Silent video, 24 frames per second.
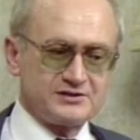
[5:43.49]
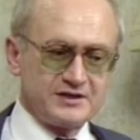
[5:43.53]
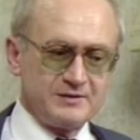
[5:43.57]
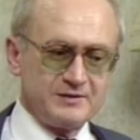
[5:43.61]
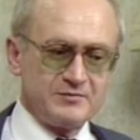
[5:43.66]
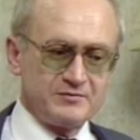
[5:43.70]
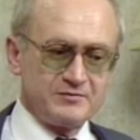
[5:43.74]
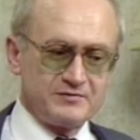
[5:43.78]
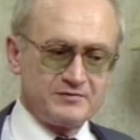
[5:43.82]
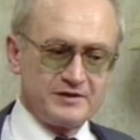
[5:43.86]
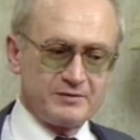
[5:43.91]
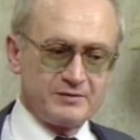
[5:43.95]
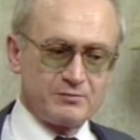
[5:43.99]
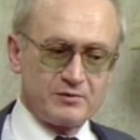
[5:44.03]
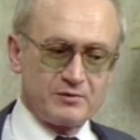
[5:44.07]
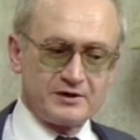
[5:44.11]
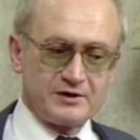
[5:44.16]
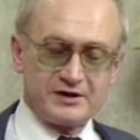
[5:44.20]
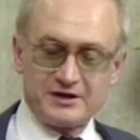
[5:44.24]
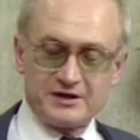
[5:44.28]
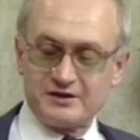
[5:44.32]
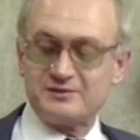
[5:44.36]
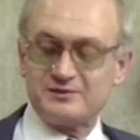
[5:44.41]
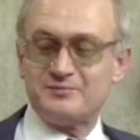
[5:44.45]
some of them
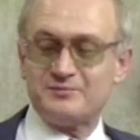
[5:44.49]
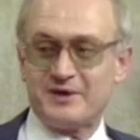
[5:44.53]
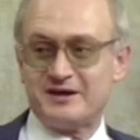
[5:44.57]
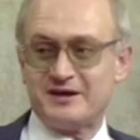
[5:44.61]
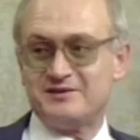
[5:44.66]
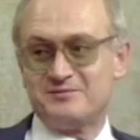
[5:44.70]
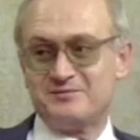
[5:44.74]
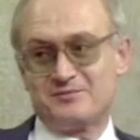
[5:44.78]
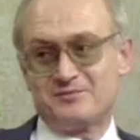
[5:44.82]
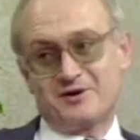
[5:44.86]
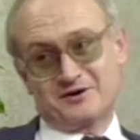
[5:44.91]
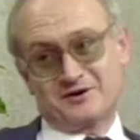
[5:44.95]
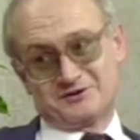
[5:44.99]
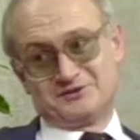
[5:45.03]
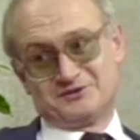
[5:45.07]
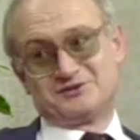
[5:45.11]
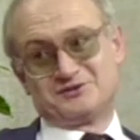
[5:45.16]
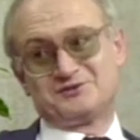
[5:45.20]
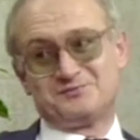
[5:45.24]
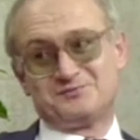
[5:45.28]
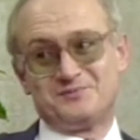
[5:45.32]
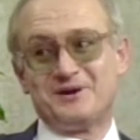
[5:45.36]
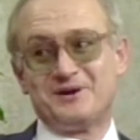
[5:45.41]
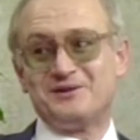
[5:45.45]
were killed by the
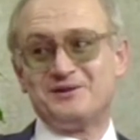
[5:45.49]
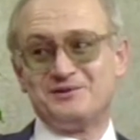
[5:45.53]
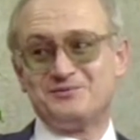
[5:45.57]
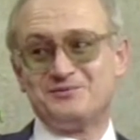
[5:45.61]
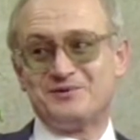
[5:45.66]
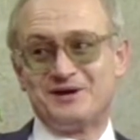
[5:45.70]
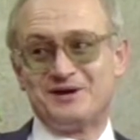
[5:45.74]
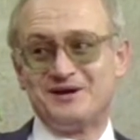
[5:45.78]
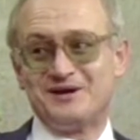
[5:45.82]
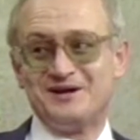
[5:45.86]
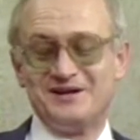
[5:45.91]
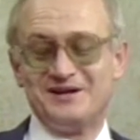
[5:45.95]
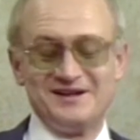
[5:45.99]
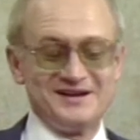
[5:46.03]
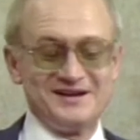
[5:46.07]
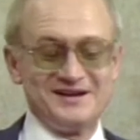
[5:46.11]
Marxists, by the way.